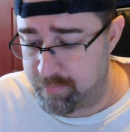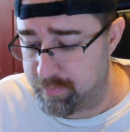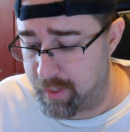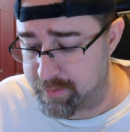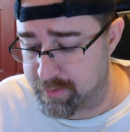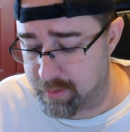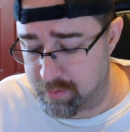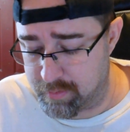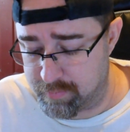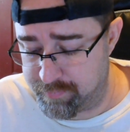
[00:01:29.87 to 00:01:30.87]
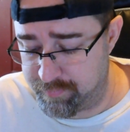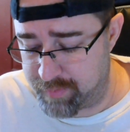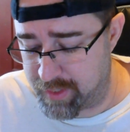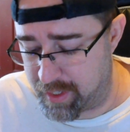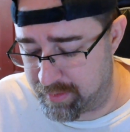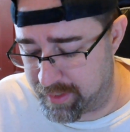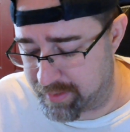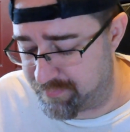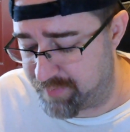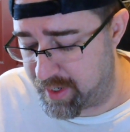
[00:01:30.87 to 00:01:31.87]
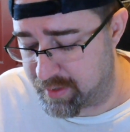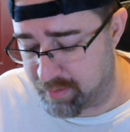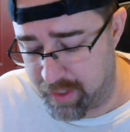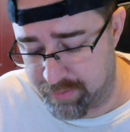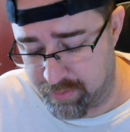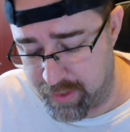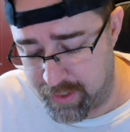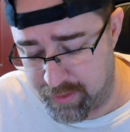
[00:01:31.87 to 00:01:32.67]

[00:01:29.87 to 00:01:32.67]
Nice little kind of like a fake leathery